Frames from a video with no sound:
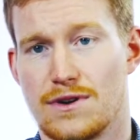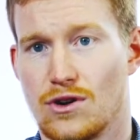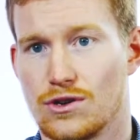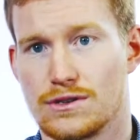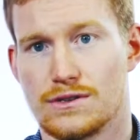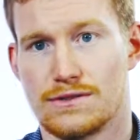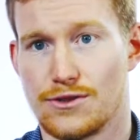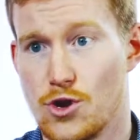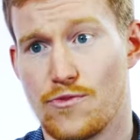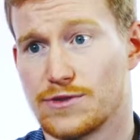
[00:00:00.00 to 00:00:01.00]
on
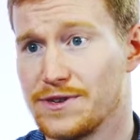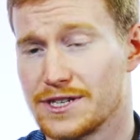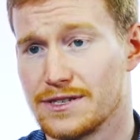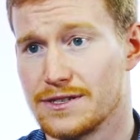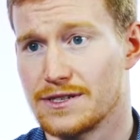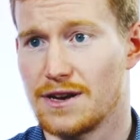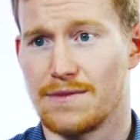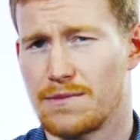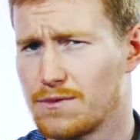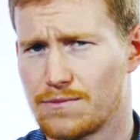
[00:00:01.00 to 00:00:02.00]
numerous missions,
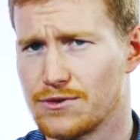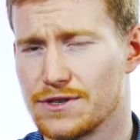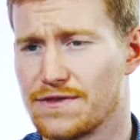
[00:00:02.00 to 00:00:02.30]
upwards